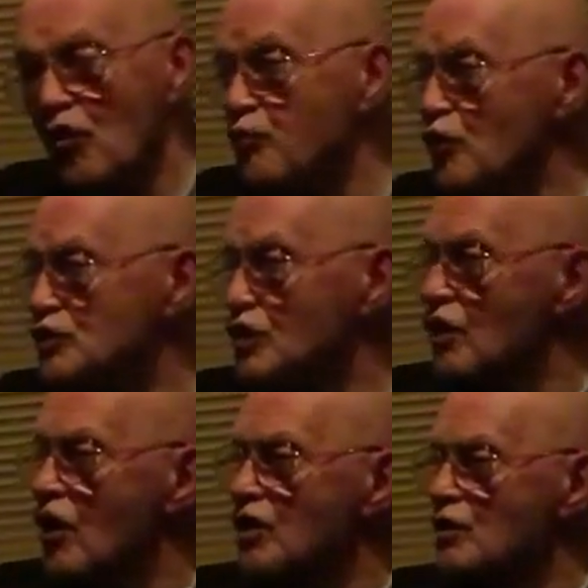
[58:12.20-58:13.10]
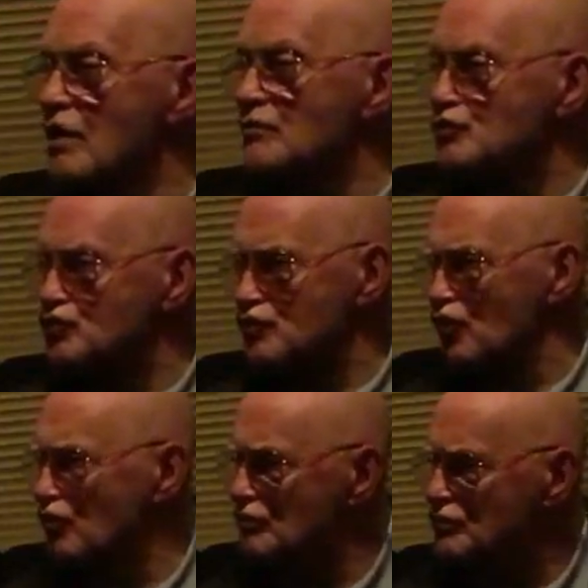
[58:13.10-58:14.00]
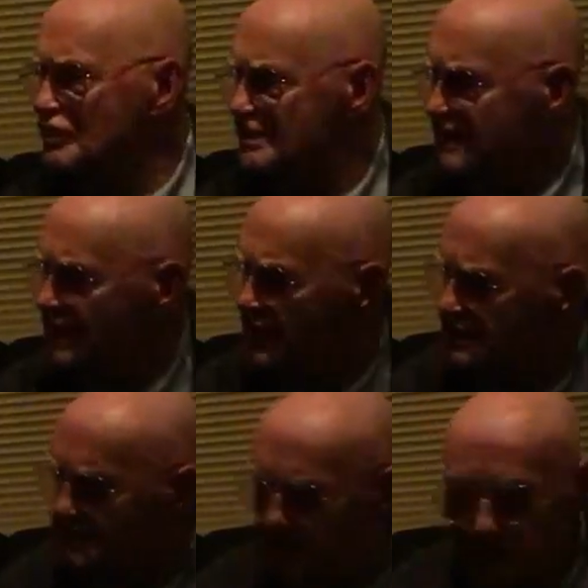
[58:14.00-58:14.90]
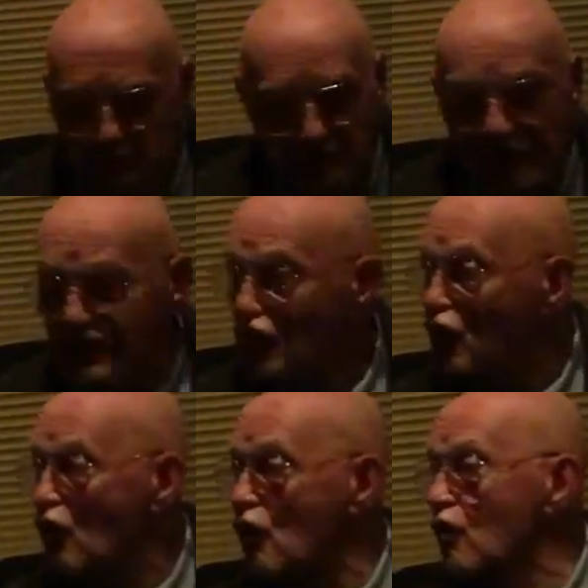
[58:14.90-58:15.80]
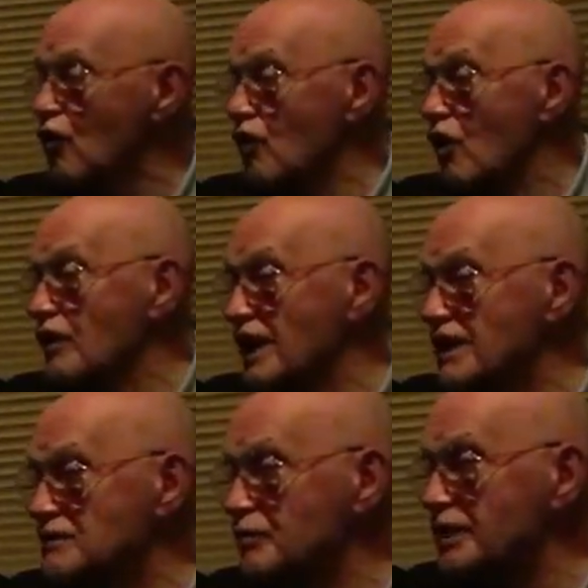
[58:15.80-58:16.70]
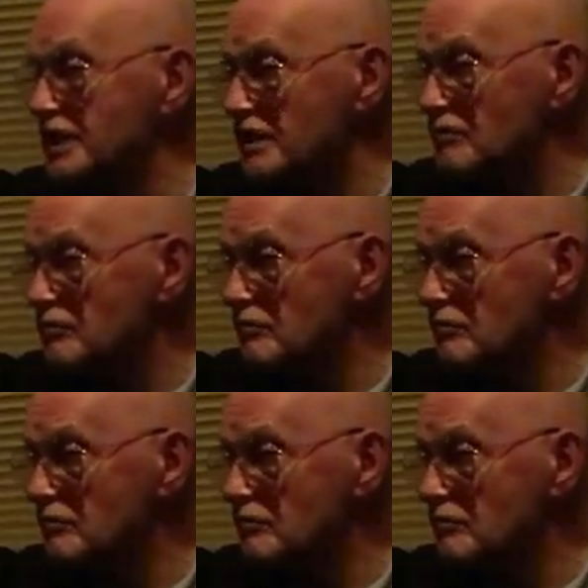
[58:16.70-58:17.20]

we all bought all our equipment: drums, guitars, amps, all on HP.